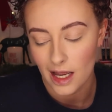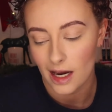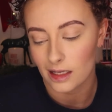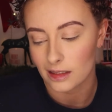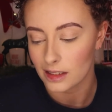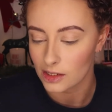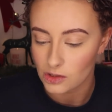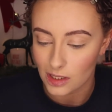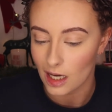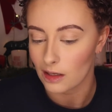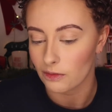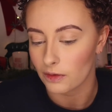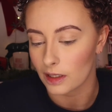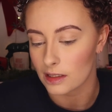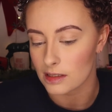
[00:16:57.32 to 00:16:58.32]
And then I tried to
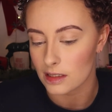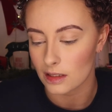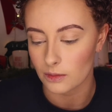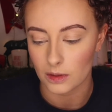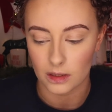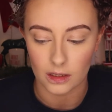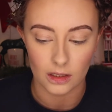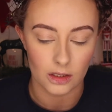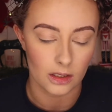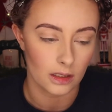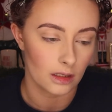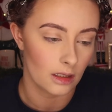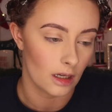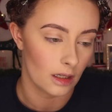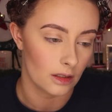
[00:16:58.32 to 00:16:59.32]
fix it with a
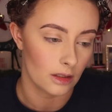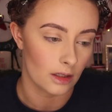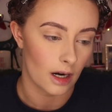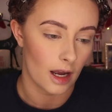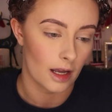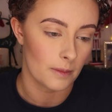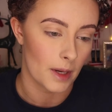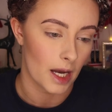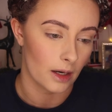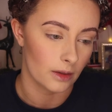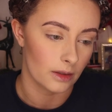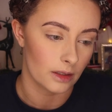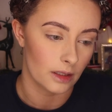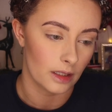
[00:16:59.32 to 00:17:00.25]
good under eye powder,